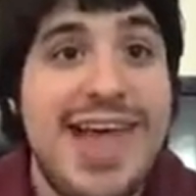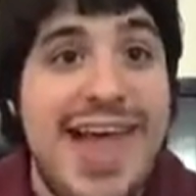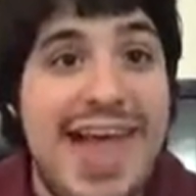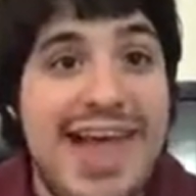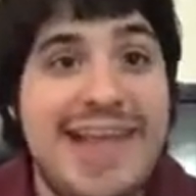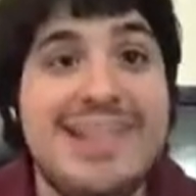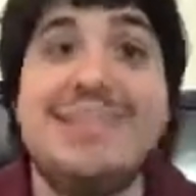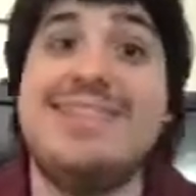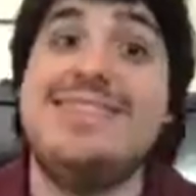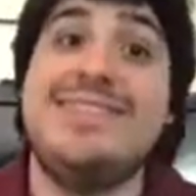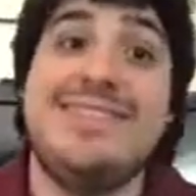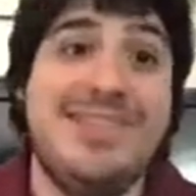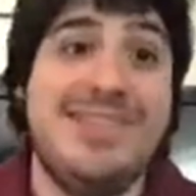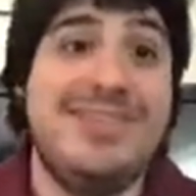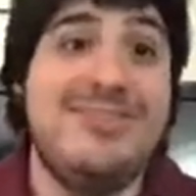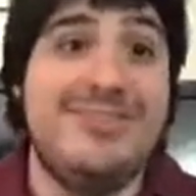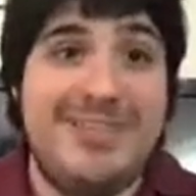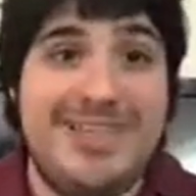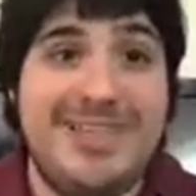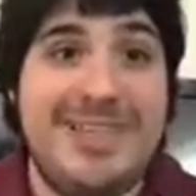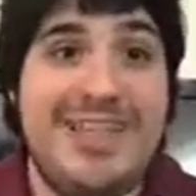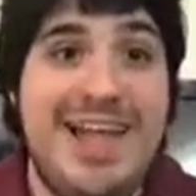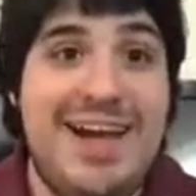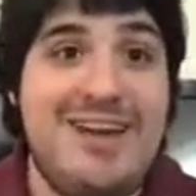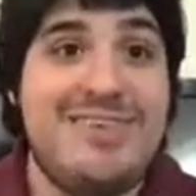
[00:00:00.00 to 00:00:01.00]
And he's
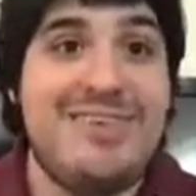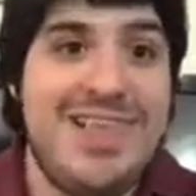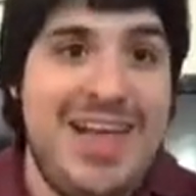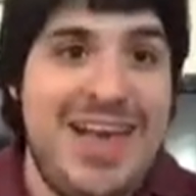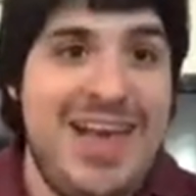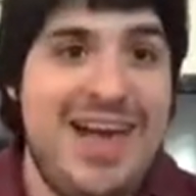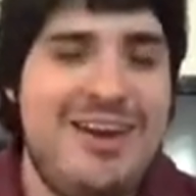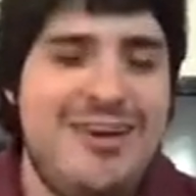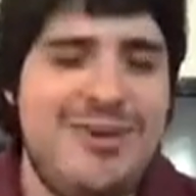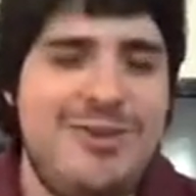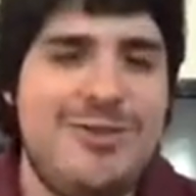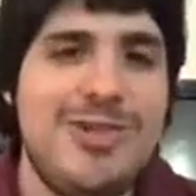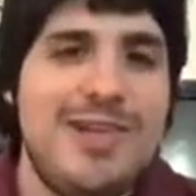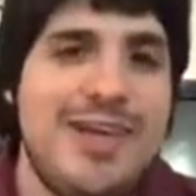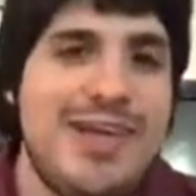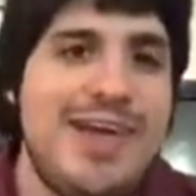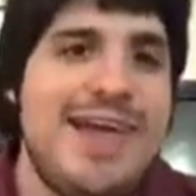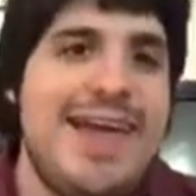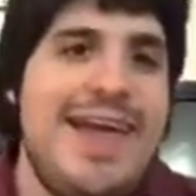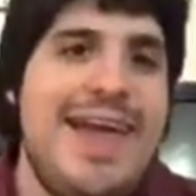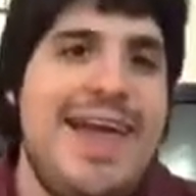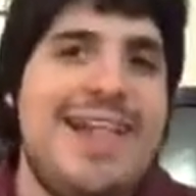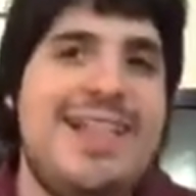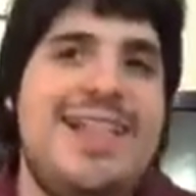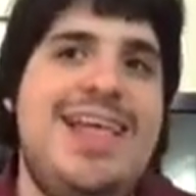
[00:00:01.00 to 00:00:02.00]
literally now in hell.
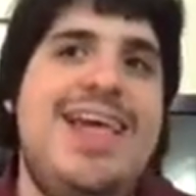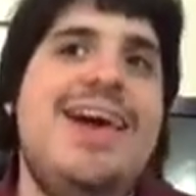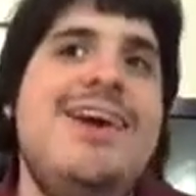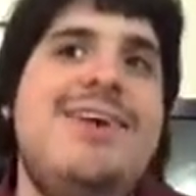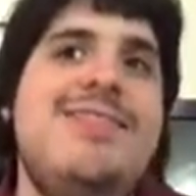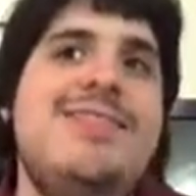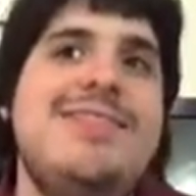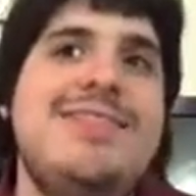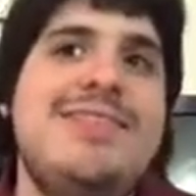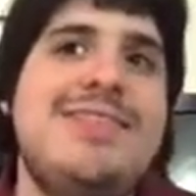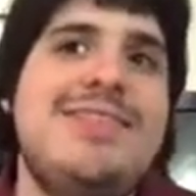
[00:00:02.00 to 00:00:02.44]
And hell